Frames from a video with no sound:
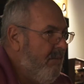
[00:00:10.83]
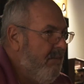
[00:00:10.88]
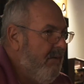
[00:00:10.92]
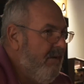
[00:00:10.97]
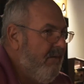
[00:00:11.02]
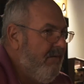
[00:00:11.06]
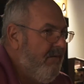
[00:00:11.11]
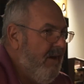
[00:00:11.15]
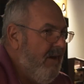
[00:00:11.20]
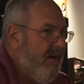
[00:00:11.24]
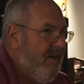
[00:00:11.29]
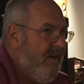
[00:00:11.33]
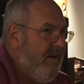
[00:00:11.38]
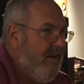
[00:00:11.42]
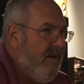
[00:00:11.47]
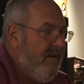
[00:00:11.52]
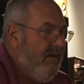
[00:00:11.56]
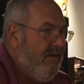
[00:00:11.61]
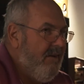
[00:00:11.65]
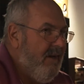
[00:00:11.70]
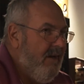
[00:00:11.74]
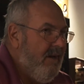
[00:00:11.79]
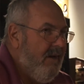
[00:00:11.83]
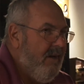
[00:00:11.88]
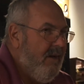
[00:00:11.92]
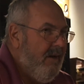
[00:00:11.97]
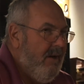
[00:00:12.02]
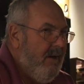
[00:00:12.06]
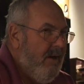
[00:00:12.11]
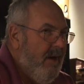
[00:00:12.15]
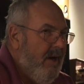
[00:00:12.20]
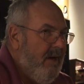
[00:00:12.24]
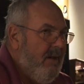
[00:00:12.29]
moved down here. I was like,
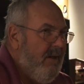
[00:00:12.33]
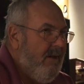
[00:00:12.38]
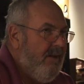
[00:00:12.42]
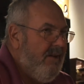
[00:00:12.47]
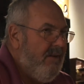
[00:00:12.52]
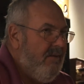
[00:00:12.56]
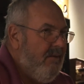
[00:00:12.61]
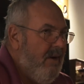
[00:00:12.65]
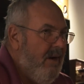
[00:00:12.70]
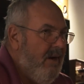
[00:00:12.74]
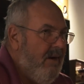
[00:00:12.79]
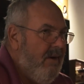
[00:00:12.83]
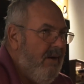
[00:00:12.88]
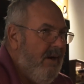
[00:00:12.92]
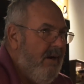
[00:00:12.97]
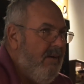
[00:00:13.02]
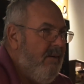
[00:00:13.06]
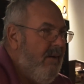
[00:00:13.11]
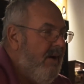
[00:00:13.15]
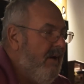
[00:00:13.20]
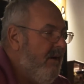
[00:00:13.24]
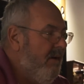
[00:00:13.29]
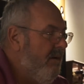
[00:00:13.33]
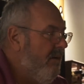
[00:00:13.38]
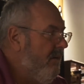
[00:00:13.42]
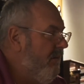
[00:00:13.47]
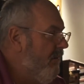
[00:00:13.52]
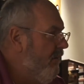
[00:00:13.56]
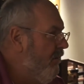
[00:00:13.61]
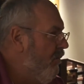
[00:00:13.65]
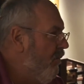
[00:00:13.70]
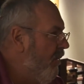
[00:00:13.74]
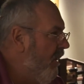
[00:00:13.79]
hey, let's go out. I had a
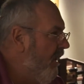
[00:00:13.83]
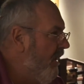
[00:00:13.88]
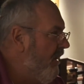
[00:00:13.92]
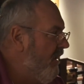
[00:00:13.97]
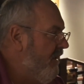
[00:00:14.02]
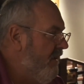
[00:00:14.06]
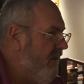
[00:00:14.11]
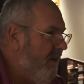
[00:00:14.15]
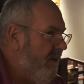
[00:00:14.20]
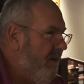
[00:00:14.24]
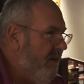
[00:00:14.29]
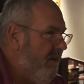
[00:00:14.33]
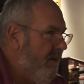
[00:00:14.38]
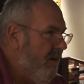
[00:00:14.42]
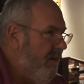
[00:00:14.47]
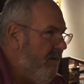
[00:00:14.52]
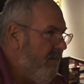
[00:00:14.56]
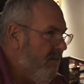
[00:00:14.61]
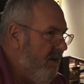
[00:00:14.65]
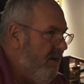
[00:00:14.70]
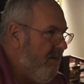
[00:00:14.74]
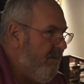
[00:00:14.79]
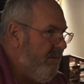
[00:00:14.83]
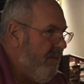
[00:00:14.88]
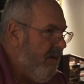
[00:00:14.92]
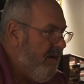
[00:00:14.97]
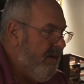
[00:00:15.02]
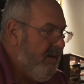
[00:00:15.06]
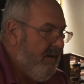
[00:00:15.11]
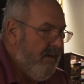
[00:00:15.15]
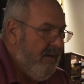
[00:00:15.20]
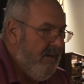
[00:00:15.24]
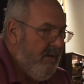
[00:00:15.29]
wine dinner at West
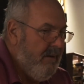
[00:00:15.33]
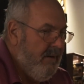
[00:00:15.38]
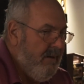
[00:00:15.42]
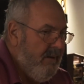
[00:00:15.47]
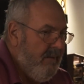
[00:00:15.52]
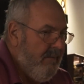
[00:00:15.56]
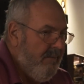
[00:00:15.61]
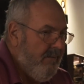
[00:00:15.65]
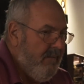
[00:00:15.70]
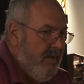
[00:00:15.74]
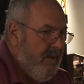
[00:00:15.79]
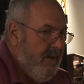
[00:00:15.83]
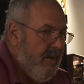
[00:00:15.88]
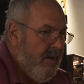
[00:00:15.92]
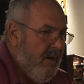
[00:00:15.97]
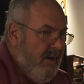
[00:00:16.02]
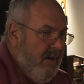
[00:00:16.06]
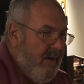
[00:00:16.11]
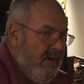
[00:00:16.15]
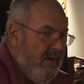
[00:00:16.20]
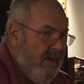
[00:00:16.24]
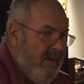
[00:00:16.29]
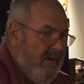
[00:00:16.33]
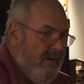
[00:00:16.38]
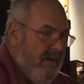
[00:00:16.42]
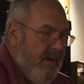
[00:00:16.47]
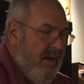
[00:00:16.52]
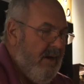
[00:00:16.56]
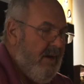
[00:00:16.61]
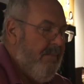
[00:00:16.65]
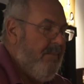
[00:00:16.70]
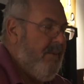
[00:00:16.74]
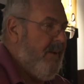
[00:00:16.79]
Bend, and I
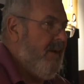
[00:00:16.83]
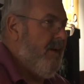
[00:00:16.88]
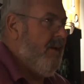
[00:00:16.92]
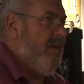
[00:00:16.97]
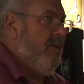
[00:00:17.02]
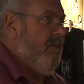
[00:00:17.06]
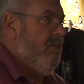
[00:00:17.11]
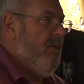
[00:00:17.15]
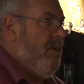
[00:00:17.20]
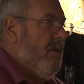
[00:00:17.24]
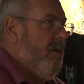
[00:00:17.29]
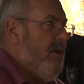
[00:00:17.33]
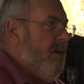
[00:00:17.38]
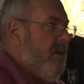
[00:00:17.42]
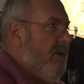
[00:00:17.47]
had a Pinot Noir,